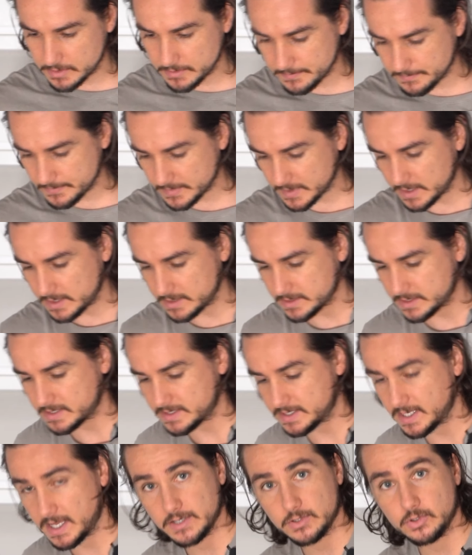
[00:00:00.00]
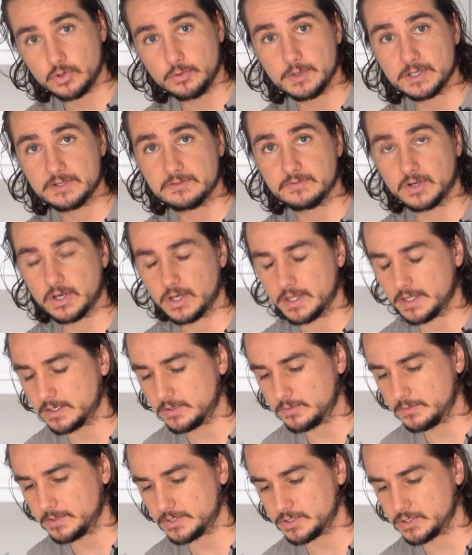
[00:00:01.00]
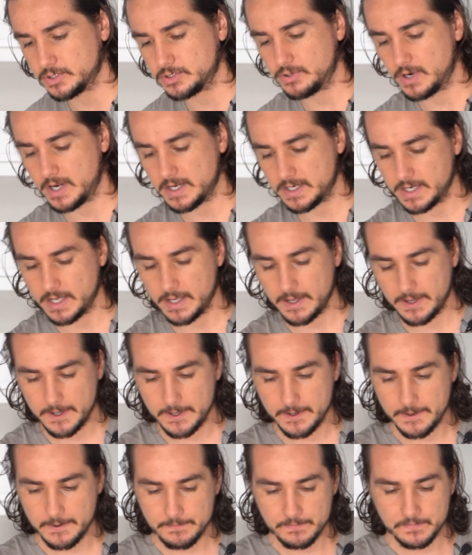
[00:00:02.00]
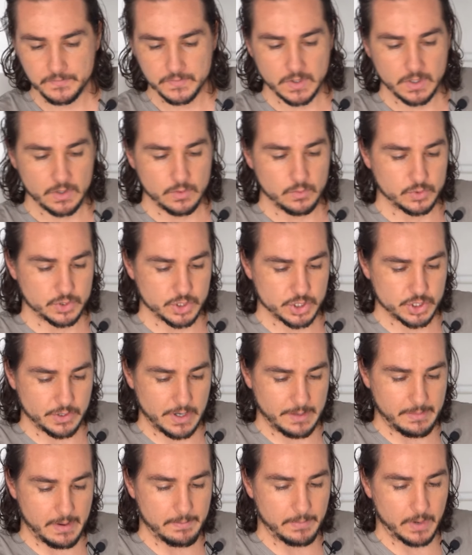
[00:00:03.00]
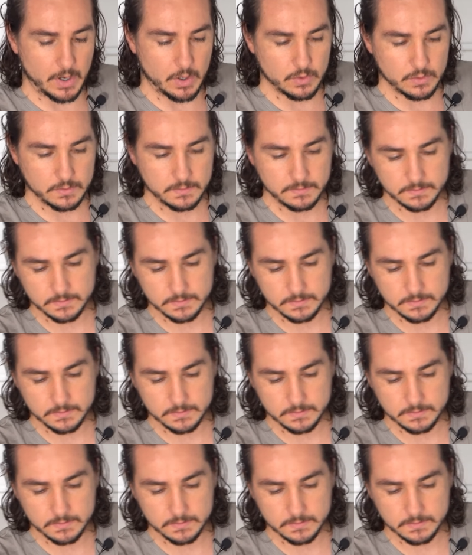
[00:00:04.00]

do, As I said, almost forgot that and almost just drained it. We'll just grab our bowl,